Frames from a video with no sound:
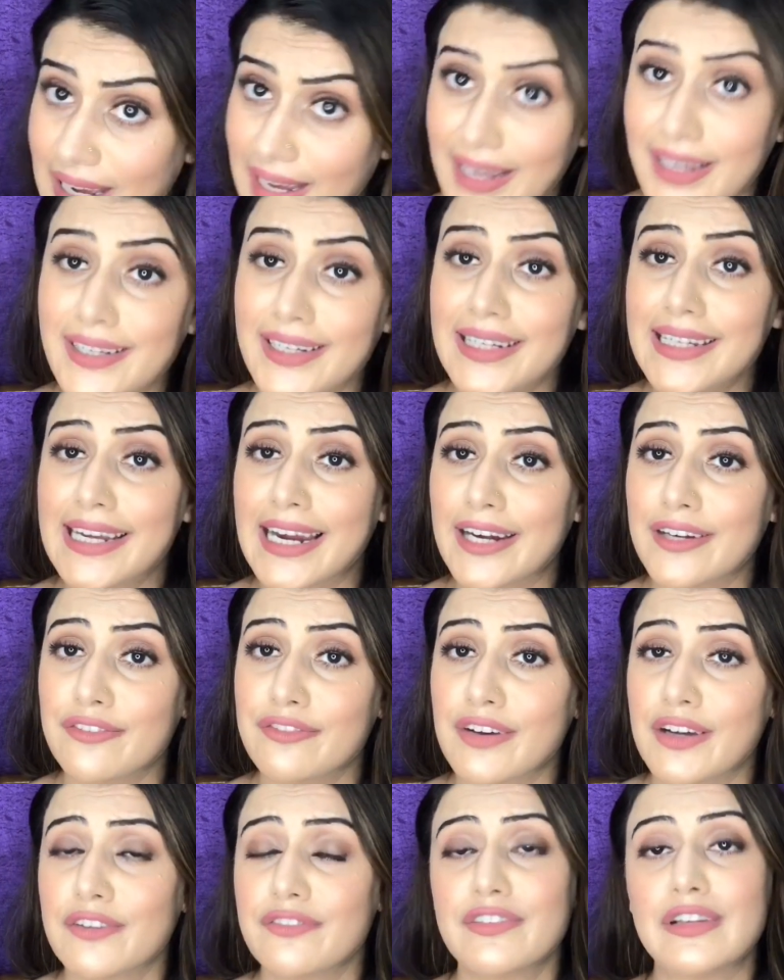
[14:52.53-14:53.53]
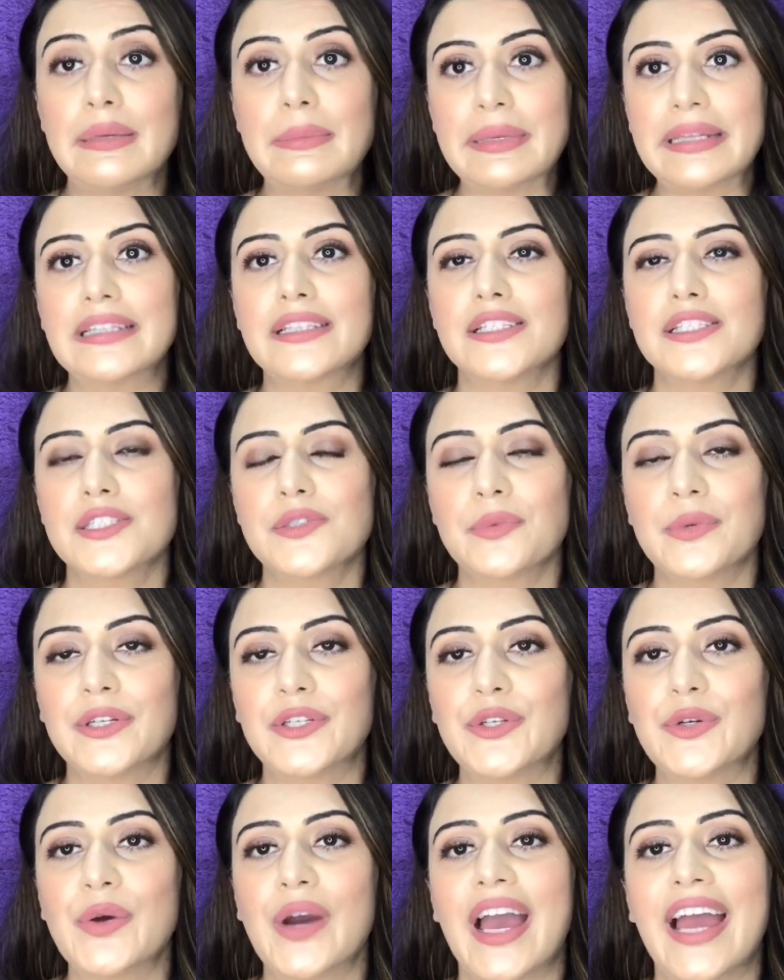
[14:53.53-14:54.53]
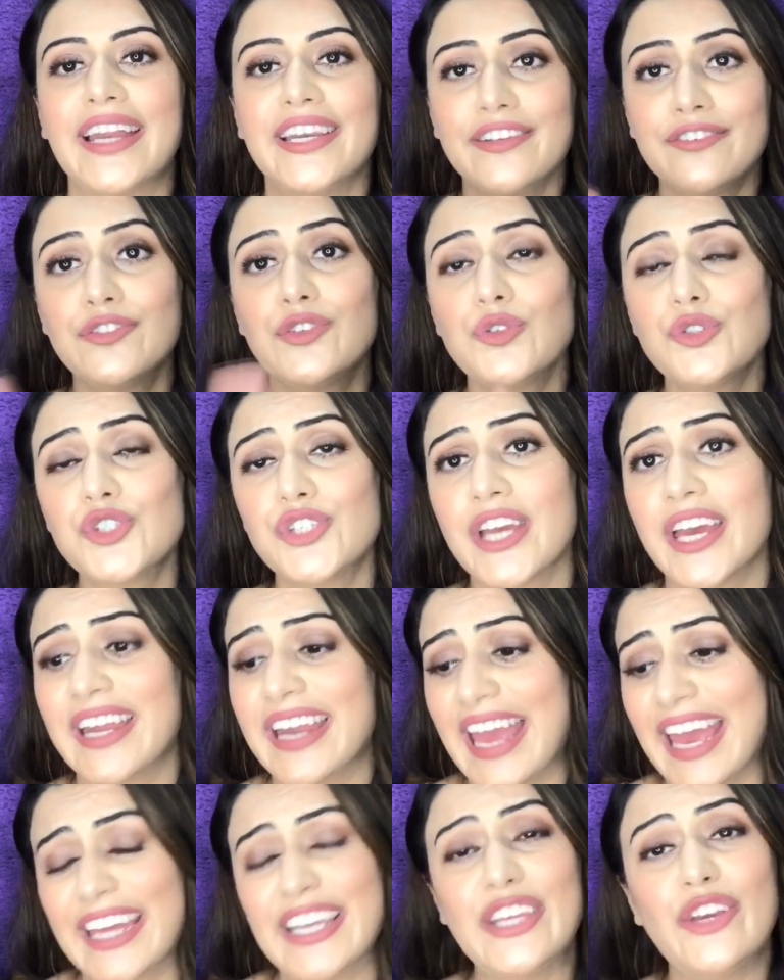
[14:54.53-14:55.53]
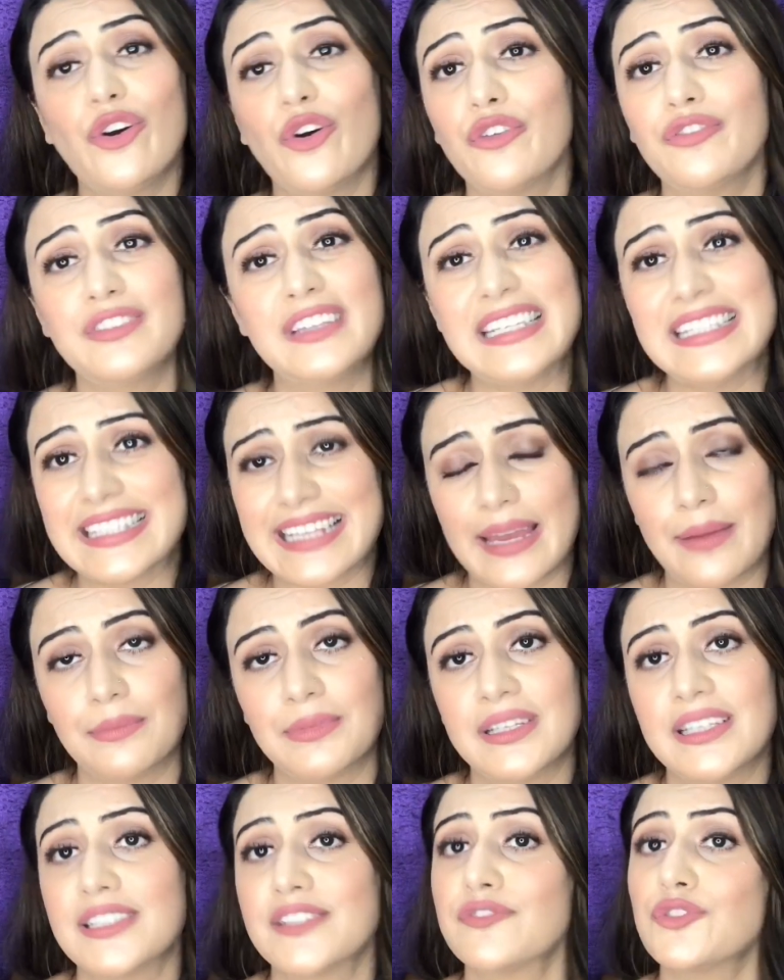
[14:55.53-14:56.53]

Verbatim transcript: I really had fun filming this video and if you share any of these empties,